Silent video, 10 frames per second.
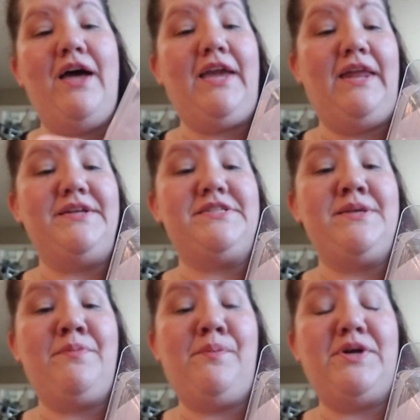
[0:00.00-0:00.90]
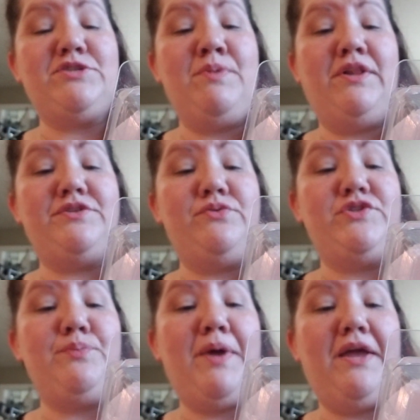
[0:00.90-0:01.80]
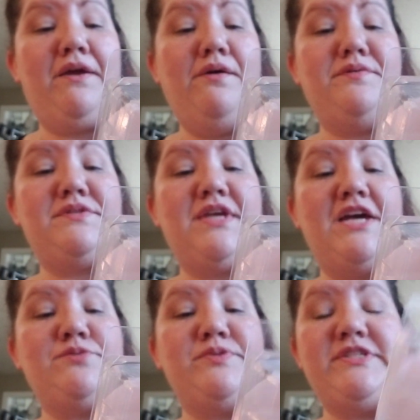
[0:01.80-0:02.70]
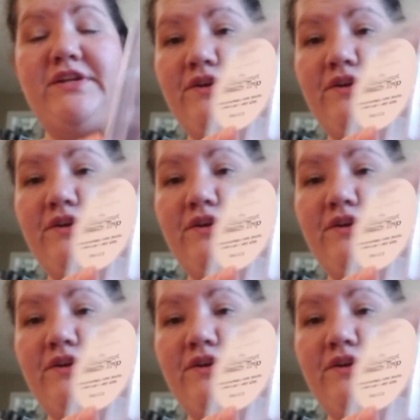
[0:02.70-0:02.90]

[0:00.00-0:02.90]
Again, it's summer marshmallows, roasted pine cones, cashmere cedar,